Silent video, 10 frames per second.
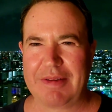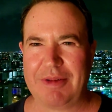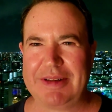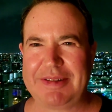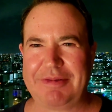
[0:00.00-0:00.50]

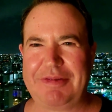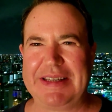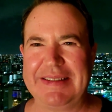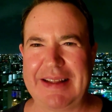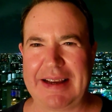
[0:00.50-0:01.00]
What does it
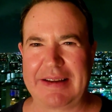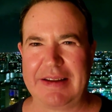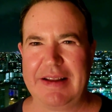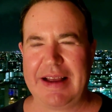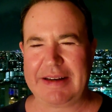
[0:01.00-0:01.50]
feel like?
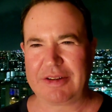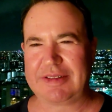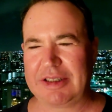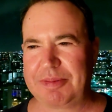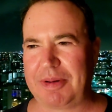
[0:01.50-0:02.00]
And
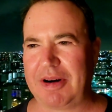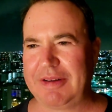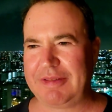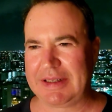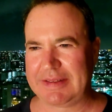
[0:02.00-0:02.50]
because that's part
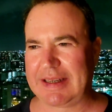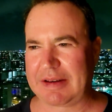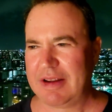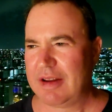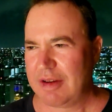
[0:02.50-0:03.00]
of it. It's like
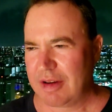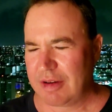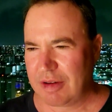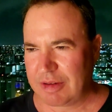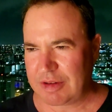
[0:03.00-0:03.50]

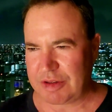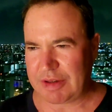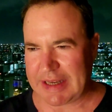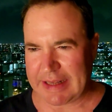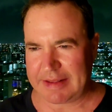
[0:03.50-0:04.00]
you
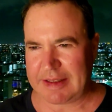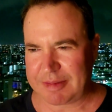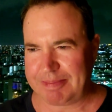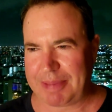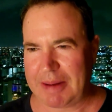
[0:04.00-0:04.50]
get this
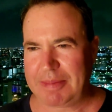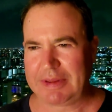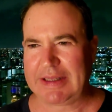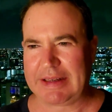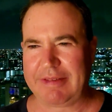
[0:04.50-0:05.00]

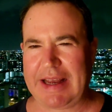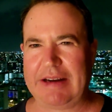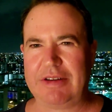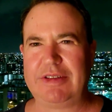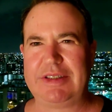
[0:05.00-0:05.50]
bubbling of
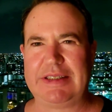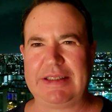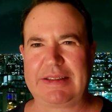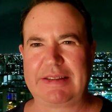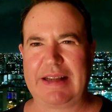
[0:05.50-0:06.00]
energy and,
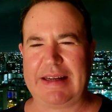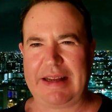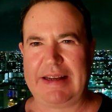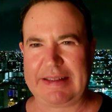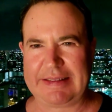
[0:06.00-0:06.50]
ex-
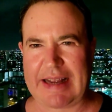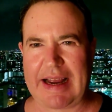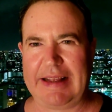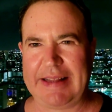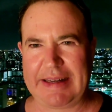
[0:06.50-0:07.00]
and, and
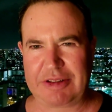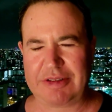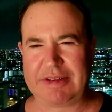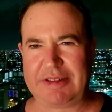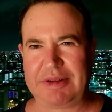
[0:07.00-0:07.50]
anxiety, and that
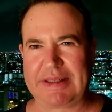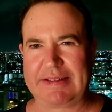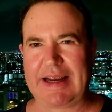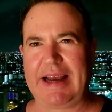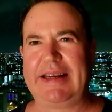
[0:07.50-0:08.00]
turns into
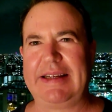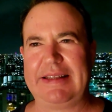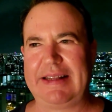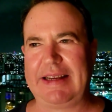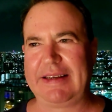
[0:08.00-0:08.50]
anxiety,
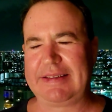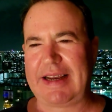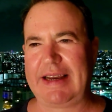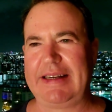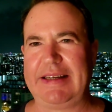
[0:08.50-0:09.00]
and then the
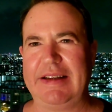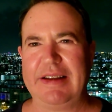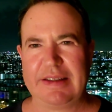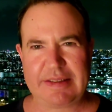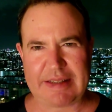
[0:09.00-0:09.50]
anxiety
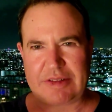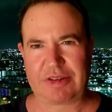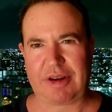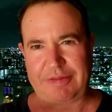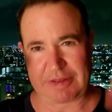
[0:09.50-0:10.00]

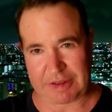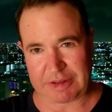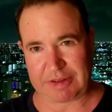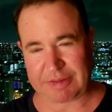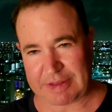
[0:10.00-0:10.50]
sets off a
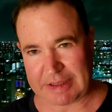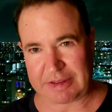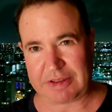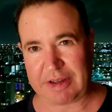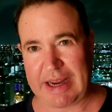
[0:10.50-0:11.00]
series of
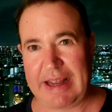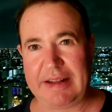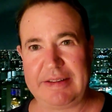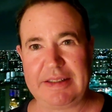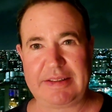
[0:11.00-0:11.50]
things in your
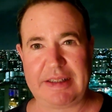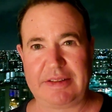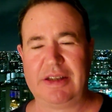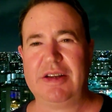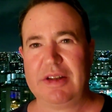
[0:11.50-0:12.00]
head that says,